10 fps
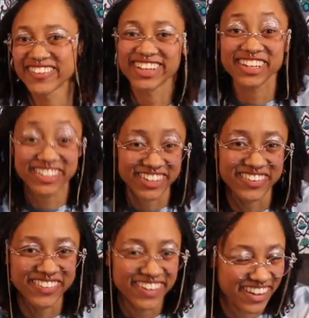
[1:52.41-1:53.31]
I really
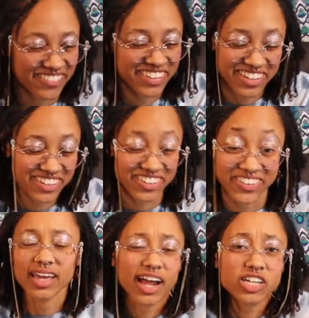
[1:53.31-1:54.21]
do. I really
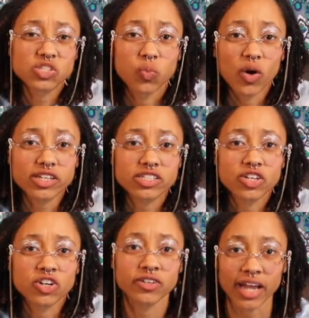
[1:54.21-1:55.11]
do. And I just want
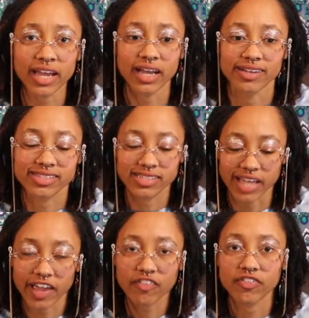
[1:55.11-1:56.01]
to create a
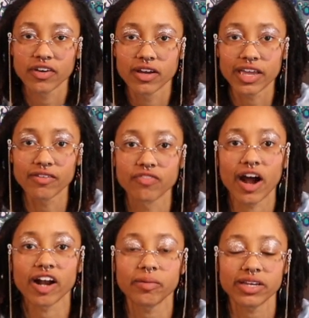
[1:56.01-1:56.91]
safe,
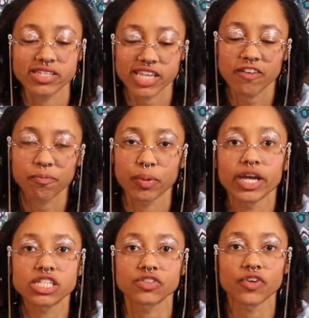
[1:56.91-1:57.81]
environment, a safe
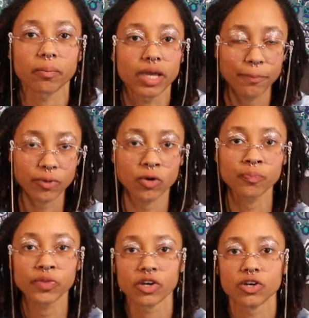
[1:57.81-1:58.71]
place for
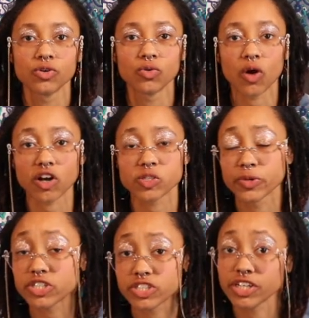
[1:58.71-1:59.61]
people who are
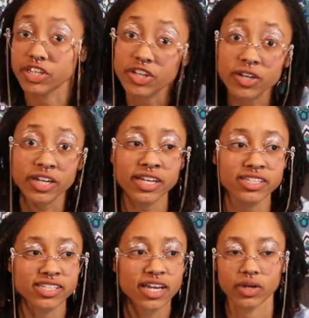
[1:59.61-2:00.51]
spiritually
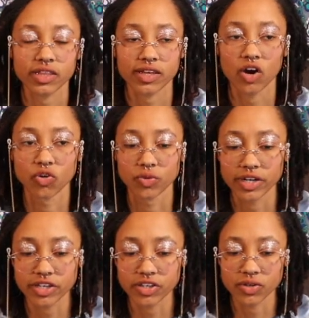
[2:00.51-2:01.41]
curious without
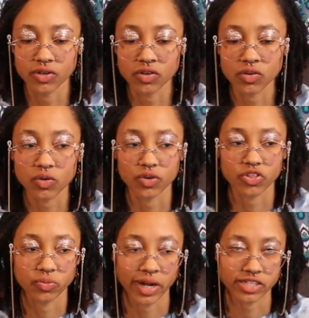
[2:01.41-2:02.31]
ridicule or
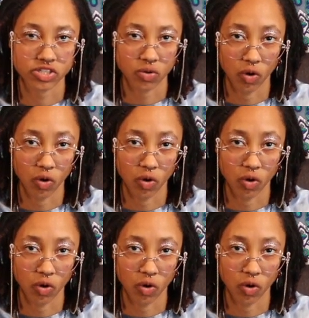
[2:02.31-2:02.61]
threats